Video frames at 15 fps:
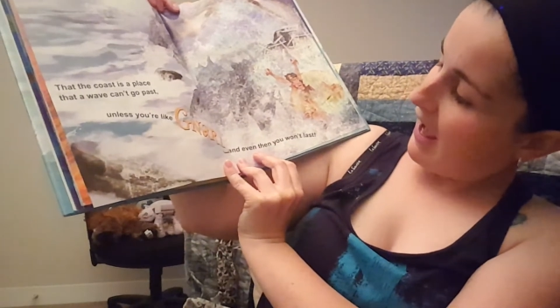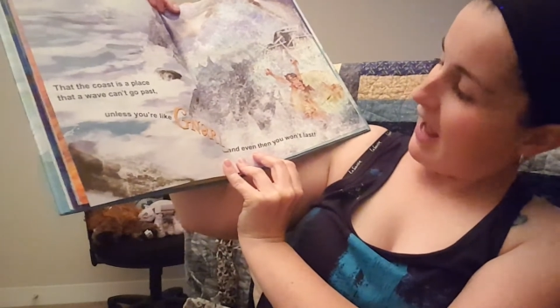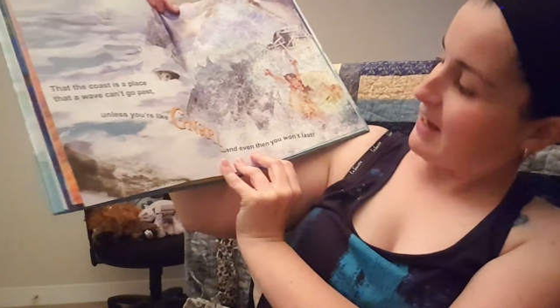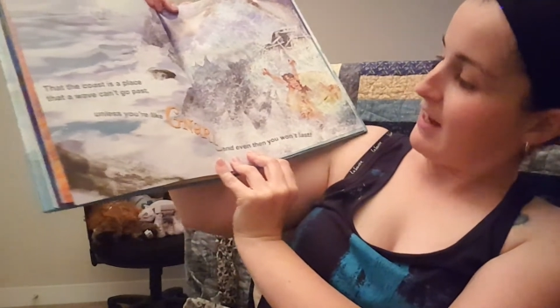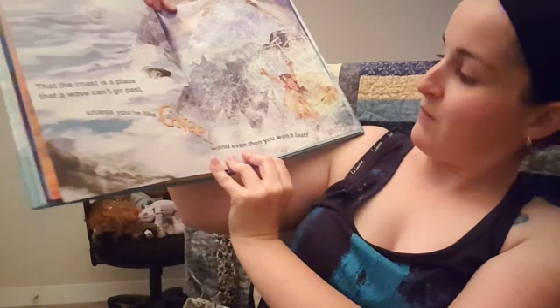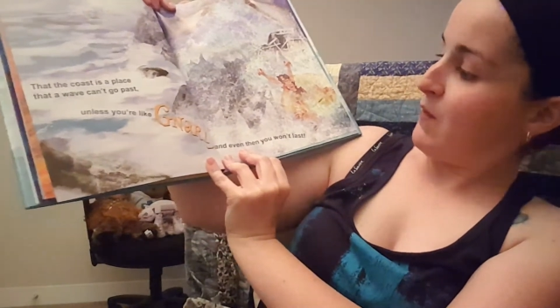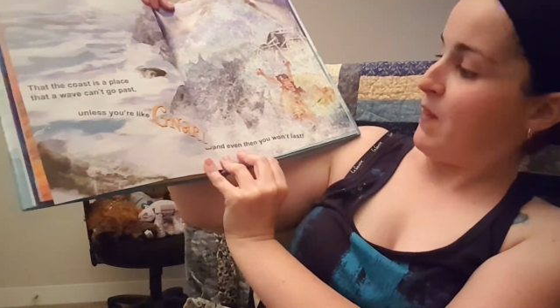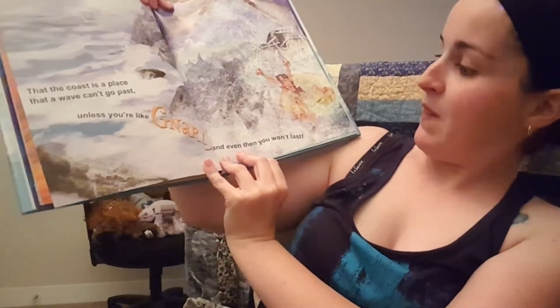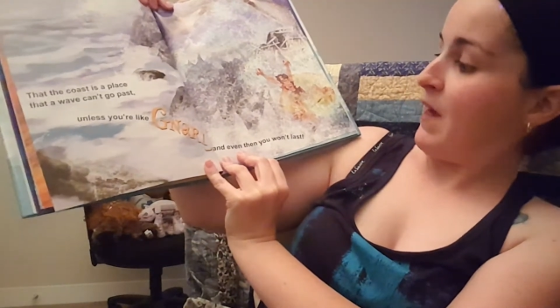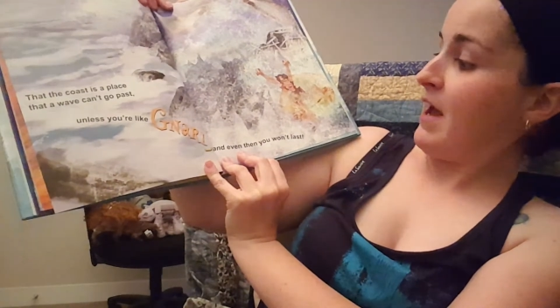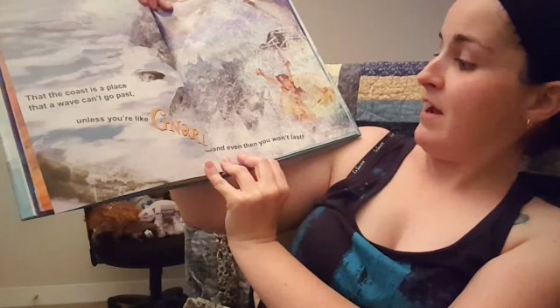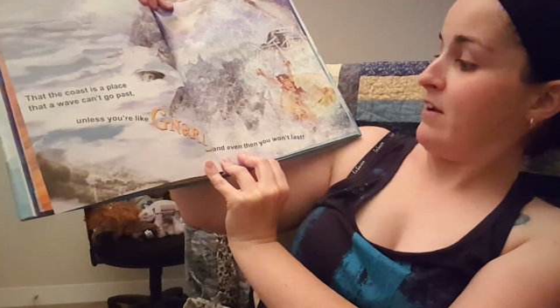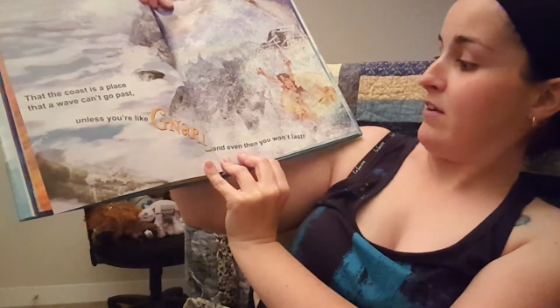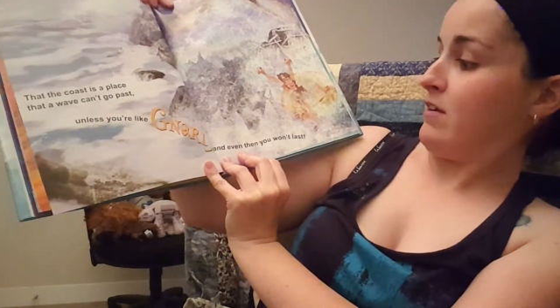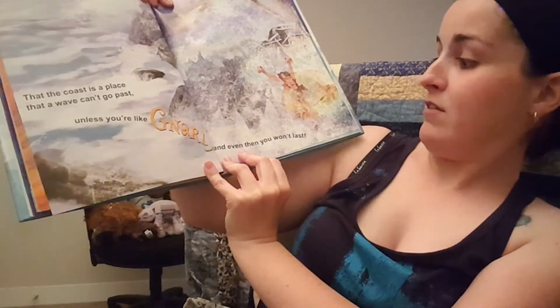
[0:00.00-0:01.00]
and even
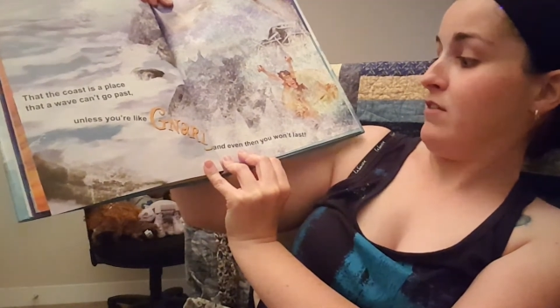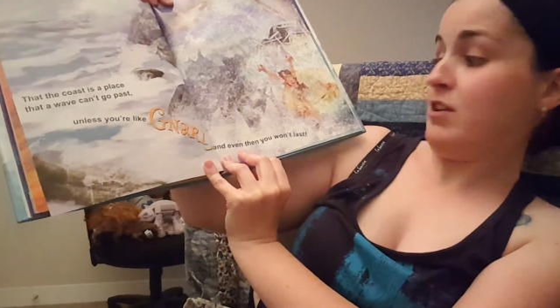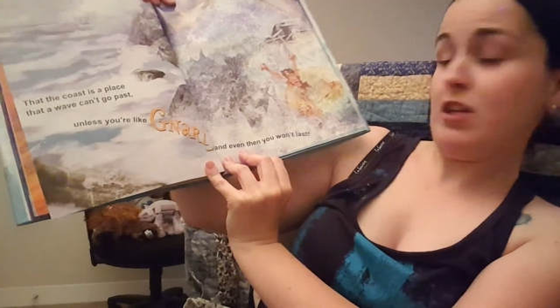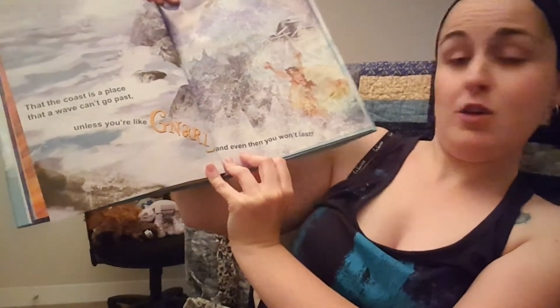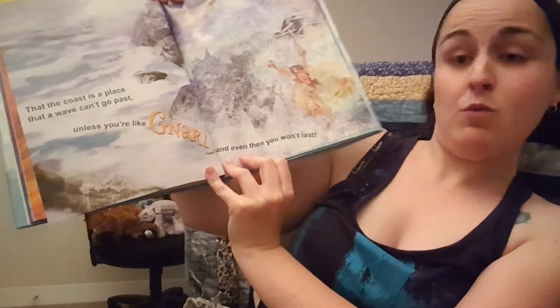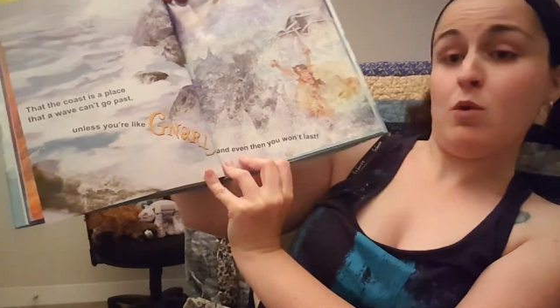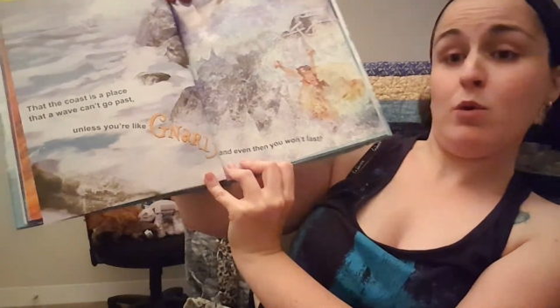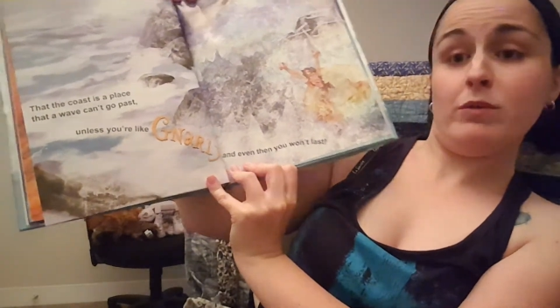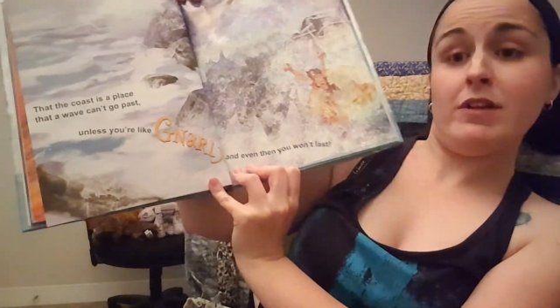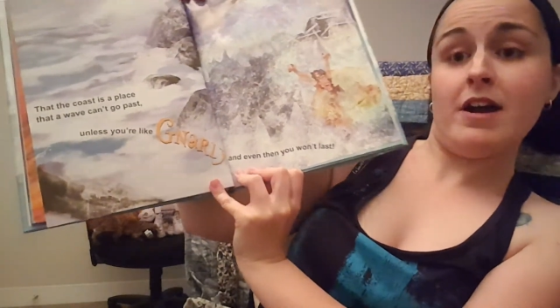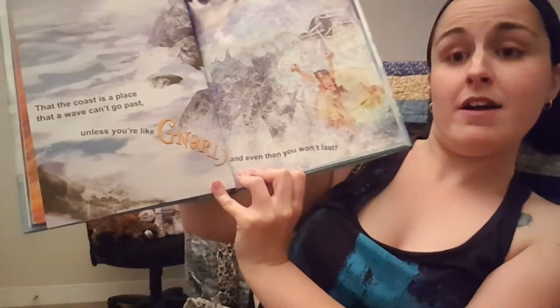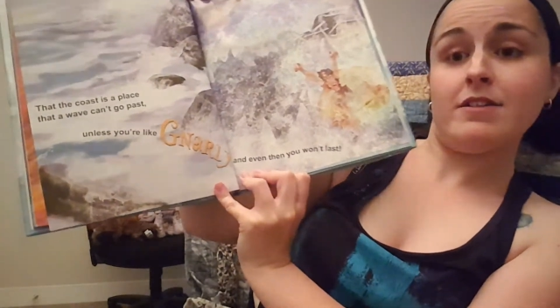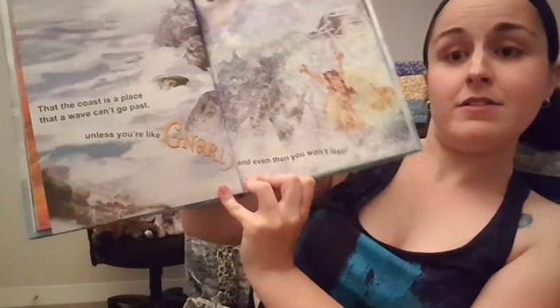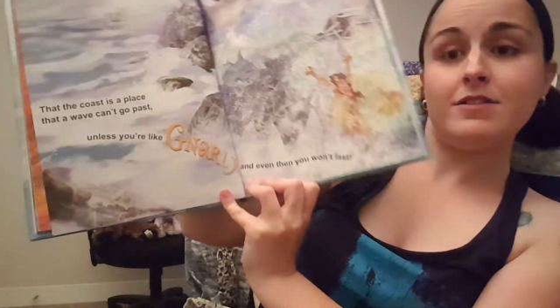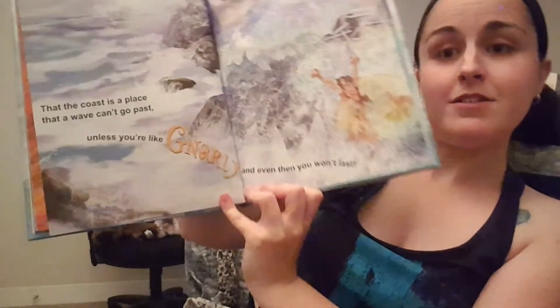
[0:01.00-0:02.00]
then you won't
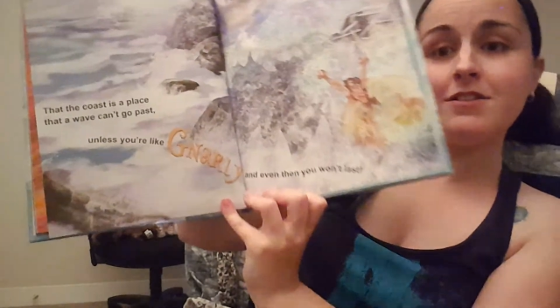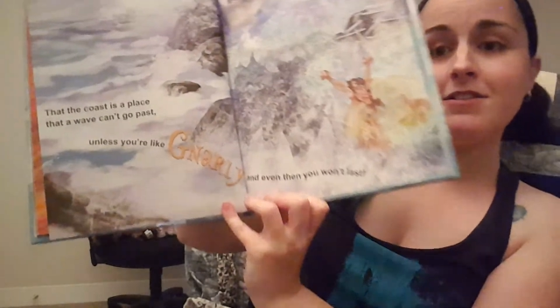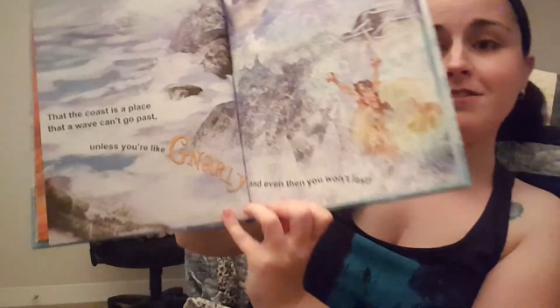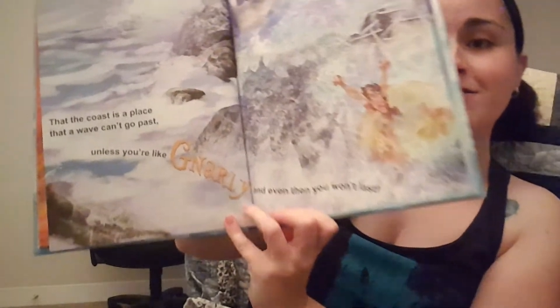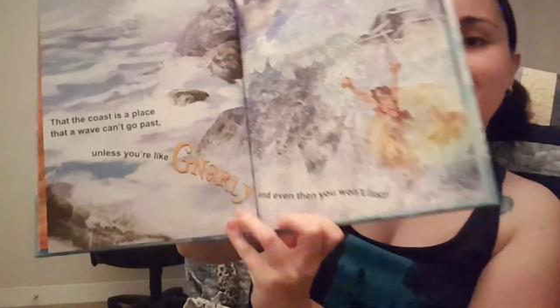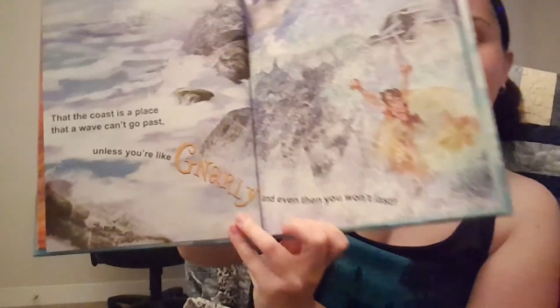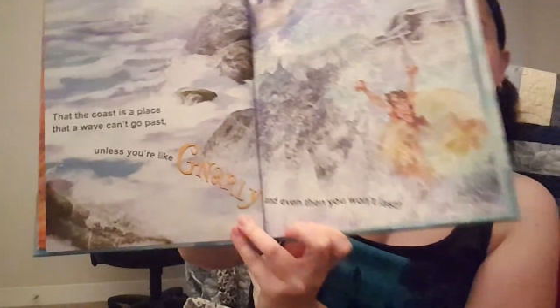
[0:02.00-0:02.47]
last.